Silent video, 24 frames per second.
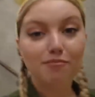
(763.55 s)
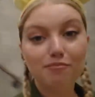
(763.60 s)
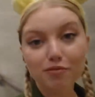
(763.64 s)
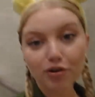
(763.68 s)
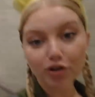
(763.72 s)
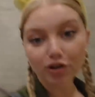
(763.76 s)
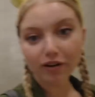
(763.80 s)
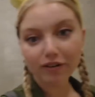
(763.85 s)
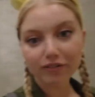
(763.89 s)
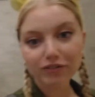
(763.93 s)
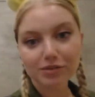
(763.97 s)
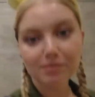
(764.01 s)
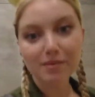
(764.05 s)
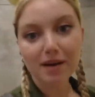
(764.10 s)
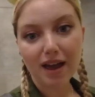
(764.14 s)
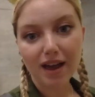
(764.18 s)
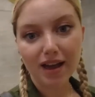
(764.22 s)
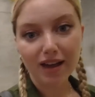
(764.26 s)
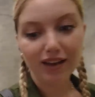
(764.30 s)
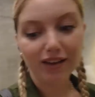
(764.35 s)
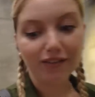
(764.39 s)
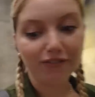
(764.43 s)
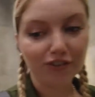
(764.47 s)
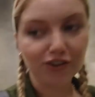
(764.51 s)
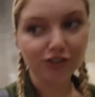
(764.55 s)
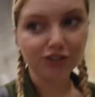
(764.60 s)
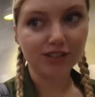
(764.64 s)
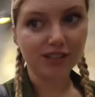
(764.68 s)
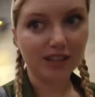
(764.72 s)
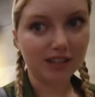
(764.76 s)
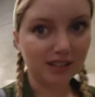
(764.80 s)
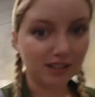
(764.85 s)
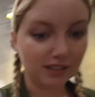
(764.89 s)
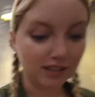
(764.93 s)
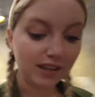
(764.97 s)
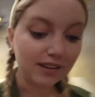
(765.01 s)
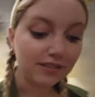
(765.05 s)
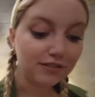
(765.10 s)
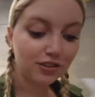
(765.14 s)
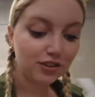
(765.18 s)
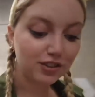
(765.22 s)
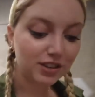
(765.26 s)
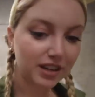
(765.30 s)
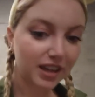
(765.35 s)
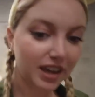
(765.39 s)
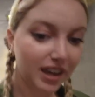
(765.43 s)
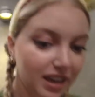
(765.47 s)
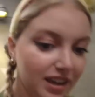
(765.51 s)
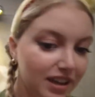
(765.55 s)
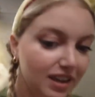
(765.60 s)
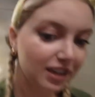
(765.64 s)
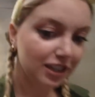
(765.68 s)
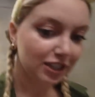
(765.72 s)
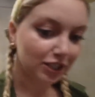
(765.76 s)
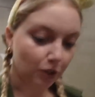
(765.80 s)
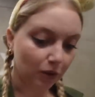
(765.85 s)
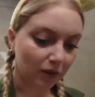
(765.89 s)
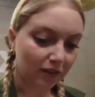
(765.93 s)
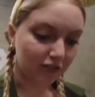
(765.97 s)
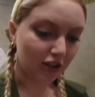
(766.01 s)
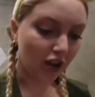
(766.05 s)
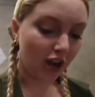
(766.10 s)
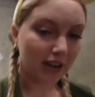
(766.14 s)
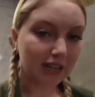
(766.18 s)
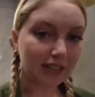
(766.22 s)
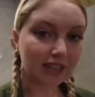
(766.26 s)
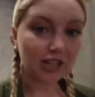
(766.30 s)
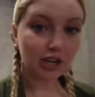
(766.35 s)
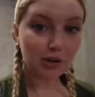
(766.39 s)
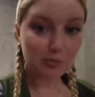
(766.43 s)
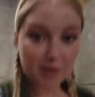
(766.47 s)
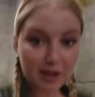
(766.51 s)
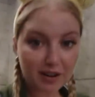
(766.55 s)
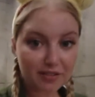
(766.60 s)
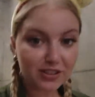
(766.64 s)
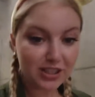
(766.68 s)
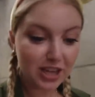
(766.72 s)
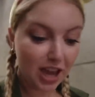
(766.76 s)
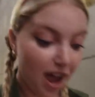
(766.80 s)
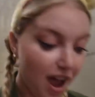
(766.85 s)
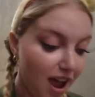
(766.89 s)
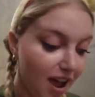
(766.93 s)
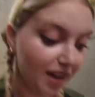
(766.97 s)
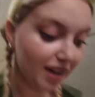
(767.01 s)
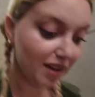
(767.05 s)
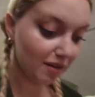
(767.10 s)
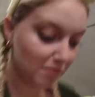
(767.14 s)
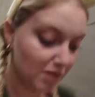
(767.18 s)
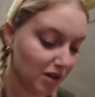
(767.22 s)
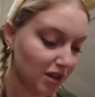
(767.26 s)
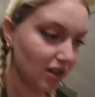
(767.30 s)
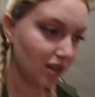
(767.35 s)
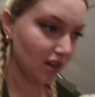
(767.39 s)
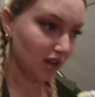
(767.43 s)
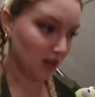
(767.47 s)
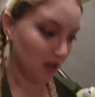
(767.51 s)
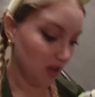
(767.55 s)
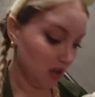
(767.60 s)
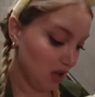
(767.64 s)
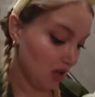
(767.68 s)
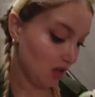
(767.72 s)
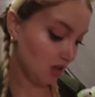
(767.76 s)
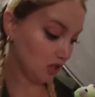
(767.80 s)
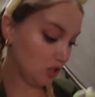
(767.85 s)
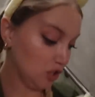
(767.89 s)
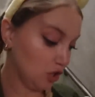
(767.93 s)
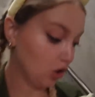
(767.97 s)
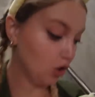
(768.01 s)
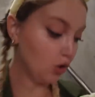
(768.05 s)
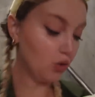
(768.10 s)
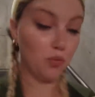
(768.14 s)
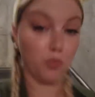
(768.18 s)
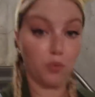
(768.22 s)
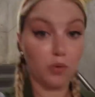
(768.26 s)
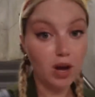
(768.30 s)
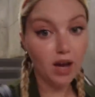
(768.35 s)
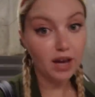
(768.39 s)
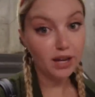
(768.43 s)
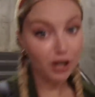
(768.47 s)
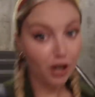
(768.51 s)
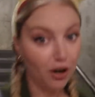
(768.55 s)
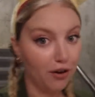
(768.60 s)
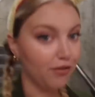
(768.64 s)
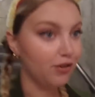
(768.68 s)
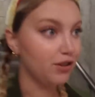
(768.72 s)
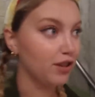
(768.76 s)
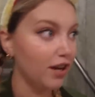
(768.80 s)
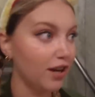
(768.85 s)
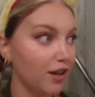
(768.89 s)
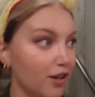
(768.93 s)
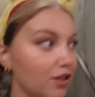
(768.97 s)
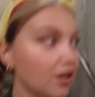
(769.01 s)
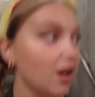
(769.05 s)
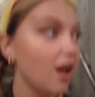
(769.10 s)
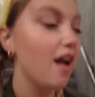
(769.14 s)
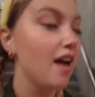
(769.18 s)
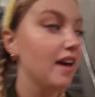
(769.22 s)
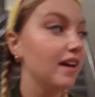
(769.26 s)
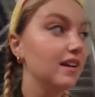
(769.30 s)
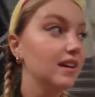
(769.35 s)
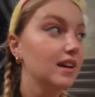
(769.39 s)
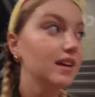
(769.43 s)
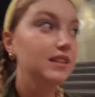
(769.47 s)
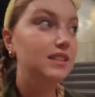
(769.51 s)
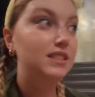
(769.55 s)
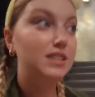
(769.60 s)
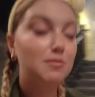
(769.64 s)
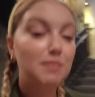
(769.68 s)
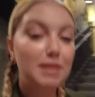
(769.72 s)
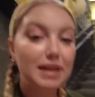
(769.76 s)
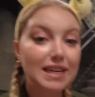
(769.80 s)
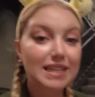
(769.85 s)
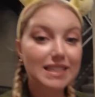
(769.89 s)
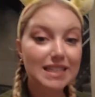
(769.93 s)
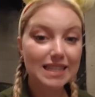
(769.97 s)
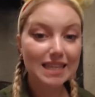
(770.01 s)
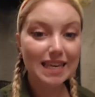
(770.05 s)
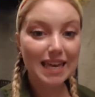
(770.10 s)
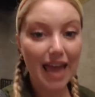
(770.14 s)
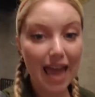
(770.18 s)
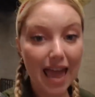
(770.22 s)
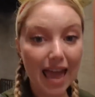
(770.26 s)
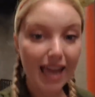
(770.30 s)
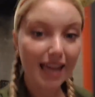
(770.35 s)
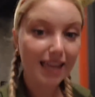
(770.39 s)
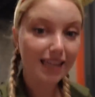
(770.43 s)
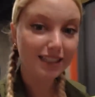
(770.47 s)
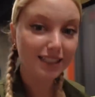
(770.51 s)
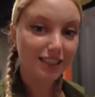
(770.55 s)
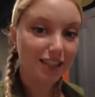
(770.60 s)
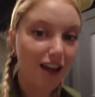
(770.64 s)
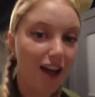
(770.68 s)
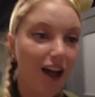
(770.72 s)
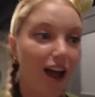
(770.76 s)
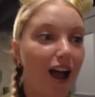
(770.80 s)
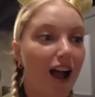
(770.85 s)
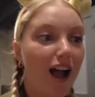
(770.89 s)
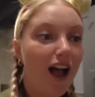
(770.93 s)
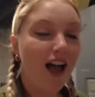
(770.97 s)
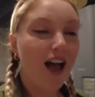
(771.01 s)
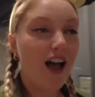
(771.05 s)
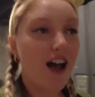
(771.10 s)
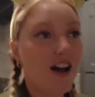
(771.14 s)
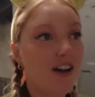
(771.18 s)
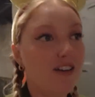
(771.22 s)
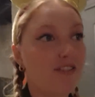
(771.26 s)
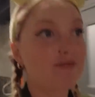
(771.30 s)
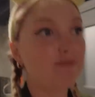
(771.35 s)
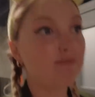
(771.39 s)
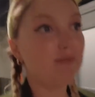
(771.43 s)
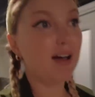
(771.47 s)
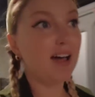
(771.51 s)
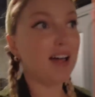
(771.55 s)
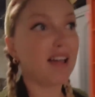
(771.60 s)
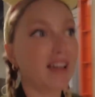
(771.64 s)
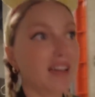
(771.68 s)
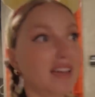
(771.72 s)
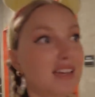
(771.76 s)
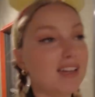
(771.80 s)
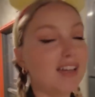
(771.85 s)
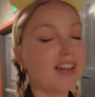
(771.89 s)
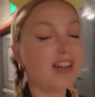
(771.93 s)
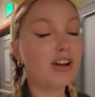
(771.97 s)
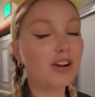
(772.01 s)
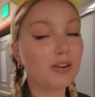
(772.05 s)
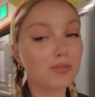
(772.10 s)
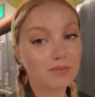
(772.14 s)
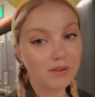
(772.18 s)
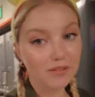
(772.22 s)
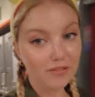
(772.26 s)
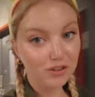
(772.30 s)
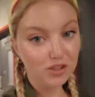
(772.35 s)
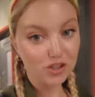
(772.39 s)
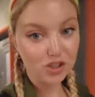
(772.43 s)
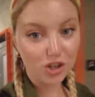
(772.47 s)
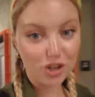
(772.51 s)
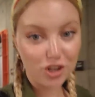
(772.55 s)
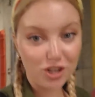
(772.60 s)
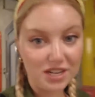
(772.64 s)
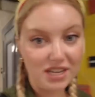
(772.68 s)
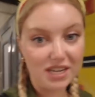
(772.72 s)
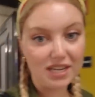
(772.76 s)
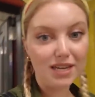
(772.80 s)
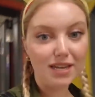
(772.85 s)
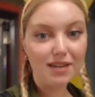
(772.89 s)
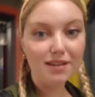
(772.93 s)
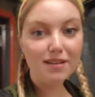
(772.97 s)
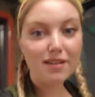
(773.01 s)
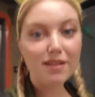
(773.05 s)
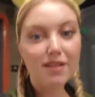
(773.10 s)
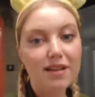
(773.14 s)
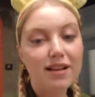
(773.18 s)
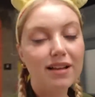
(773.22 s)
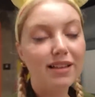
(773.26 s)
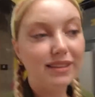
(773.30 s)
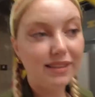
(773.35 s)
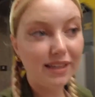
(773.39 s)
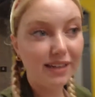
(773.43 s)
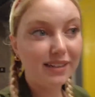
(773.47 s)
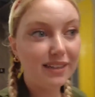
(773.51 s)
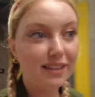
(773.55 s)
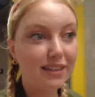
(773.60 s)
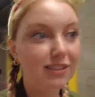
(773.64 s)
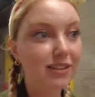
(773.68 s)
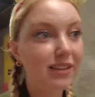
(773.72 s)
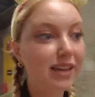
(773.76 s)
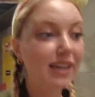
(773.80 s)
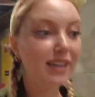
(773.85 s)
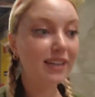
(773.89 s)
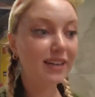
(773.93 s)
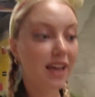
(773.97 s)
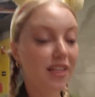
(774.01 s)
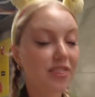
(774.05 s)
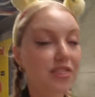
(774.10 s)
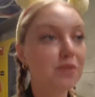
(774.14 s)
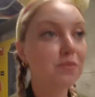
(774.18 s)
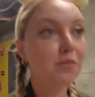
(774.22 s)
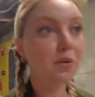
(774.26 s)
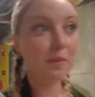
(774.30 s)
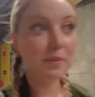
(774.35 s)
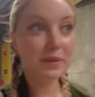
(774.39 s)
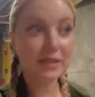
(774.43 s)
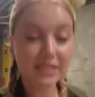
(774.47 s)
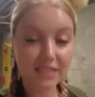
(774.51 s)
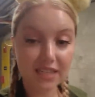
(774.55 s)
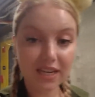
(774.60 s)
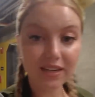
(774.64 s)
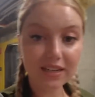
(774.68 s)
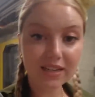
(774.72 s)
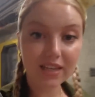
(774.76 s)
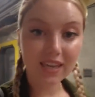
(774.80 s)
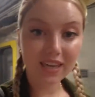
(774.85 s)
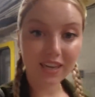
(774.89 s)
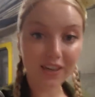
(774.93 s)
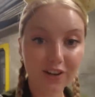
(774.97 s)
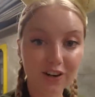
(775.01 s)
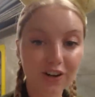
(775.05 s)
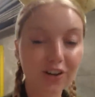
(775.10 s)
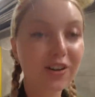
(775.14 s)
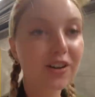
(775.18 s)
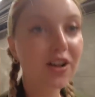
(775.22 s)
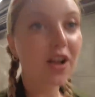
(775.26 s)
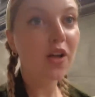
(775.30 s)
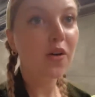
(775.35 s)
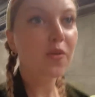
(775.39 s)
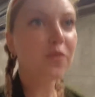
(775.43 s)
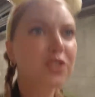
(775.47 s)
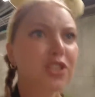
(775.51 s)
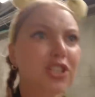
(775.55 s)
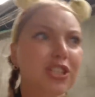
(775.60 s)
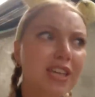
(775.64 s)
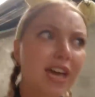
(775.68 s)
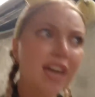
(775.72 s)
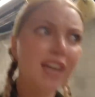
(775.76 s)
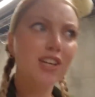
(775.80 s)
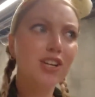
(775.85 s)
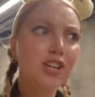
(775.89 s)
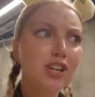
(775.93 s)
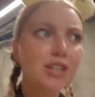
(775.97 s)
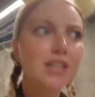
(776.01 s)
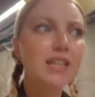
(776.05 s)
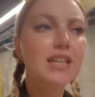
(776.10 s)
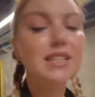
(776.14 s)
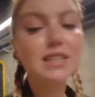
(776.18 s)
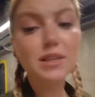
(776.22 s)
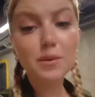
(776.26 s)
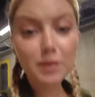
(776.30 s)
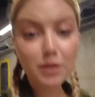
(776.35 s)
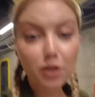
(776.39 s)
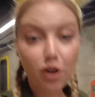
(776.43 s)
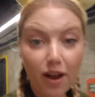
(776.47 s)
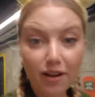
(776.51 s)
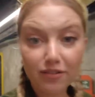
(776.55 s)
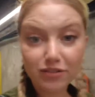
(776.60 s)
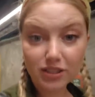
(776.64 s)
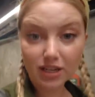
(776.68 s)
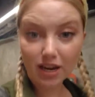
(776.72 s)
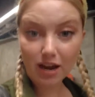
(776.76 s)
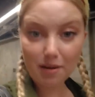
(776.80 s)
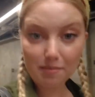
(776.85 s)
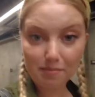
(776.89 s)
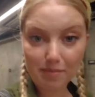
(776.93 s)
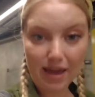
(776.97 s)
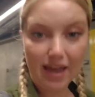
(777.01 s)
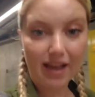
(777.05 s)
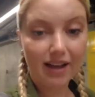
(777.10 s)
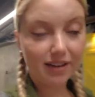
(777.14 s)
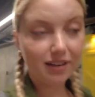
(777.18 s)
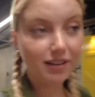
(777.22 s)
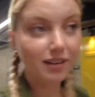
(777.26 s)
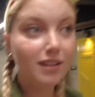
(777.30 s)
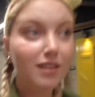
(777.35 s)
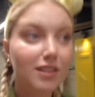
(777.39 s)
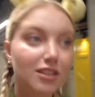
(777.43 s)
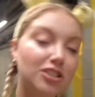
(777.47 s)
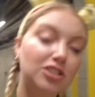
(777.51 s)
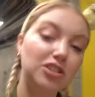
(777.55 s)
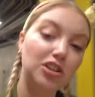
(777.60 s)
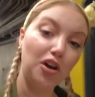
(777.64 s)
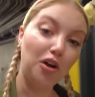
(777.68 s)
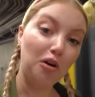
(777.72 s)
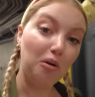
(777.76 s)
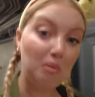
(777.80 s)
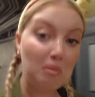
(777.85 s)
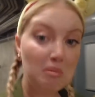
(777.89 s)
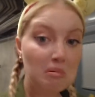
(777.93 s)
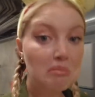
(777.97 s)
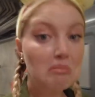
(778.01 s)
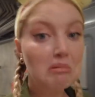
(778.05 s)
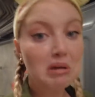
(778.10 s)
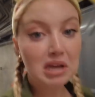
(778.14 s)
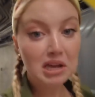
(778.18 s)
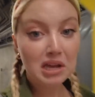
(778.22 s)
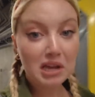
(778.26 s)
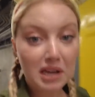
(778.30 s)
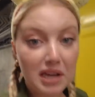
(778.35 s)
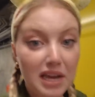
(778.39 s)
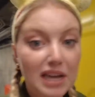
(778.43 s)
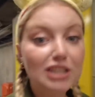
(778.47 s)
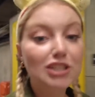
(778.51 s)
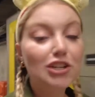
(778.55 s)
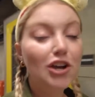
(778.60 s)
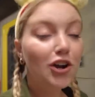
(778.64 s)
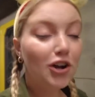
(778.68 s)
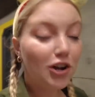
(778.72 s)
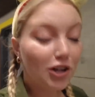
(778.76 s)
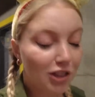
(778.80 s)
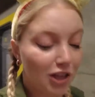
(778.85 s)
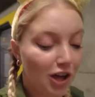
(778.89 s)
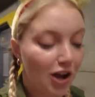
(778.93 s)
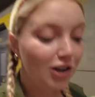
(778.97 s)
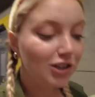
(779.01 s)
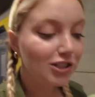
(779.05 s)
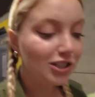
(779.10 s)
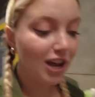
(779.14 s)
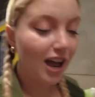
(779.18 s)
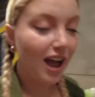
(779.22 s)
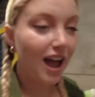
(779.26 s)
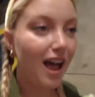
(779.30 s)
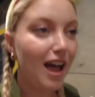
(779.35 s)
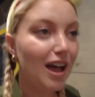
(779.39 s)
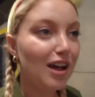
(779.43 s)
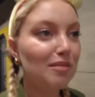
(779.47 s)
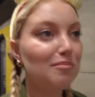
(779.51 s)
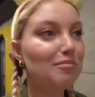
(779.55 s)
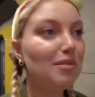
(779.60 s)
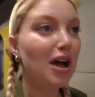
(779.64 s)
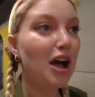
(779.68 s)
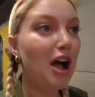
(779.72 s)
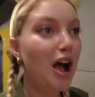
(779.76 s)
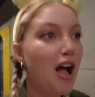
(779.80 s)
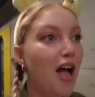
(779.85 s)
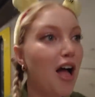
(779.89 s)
moved my first landing lane for the day, so we've got a little bit of time to run over there to make it to the end of my river journey Lightning lane, and then we'll be done here, which is kind of good because then we don't have to come back. So it took a long time.